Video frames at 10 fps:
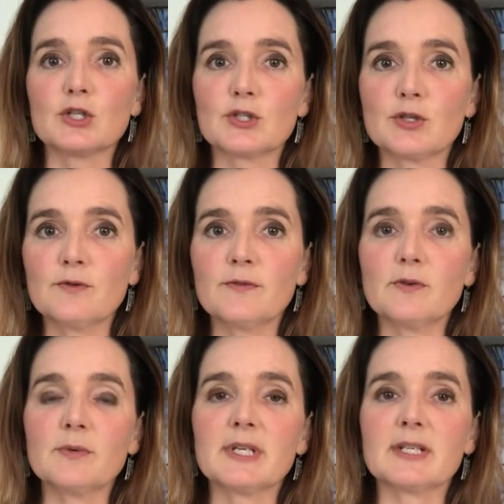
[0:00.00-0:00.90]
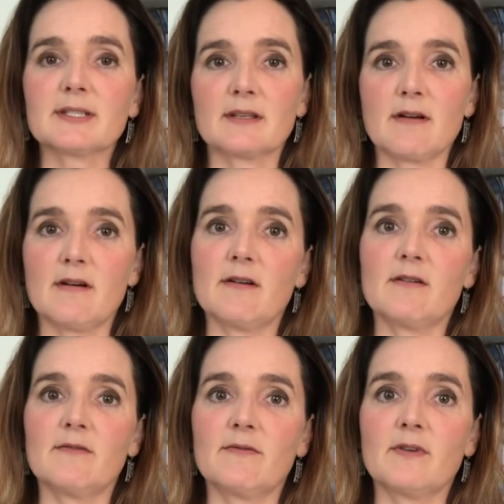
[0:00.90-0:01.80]
two full weeks
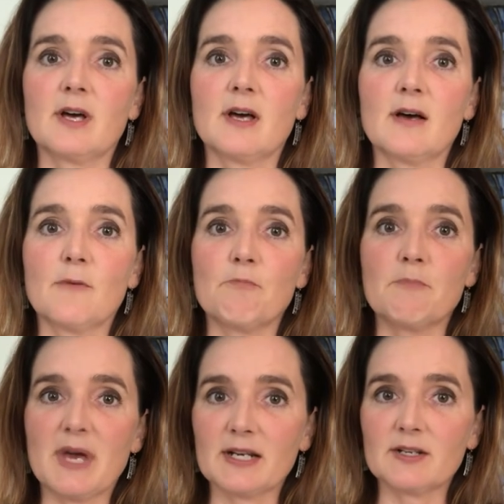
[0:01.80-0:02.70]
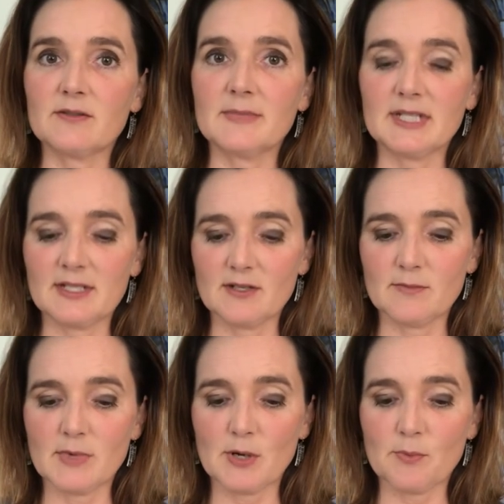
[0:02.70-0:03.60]
of medical
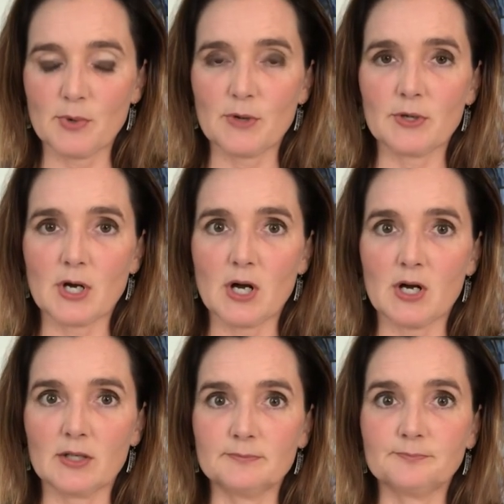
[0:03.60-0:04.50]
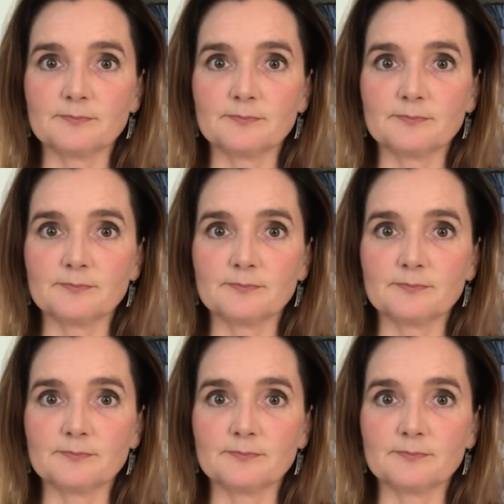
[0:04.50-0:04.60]
medium protocol,